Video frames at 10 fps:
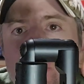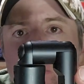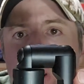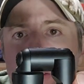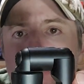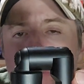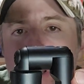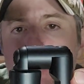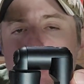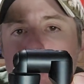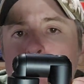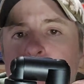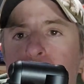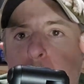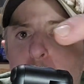is the riser module.
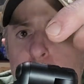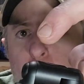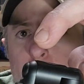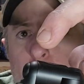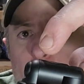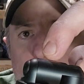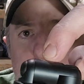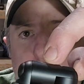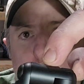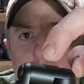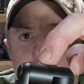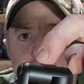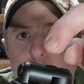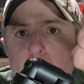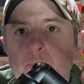This is what we call the middle
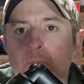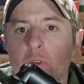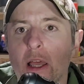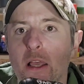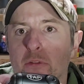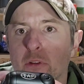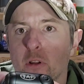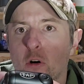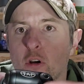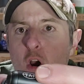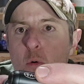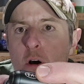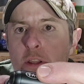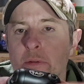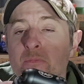module that has the logo
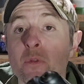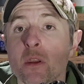on it.